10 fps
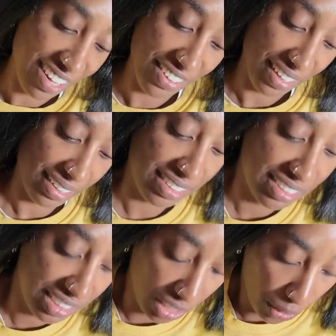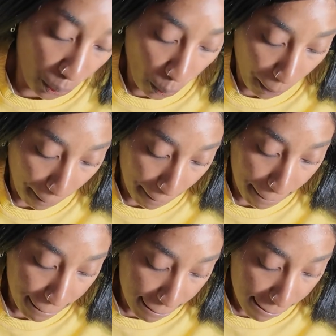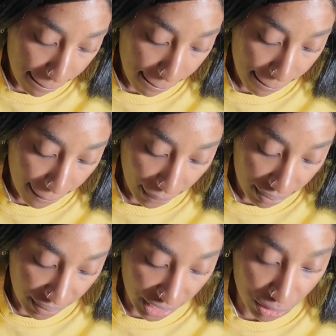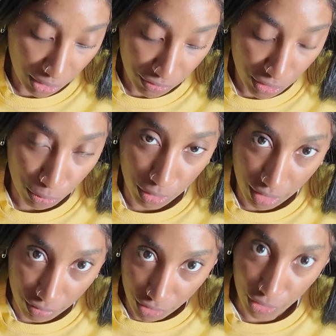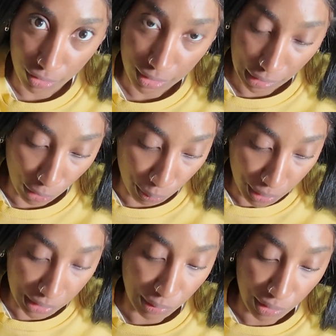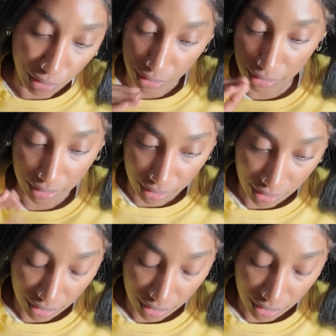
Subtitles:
Okay, so I do have to reconfigure this a little bit so it looks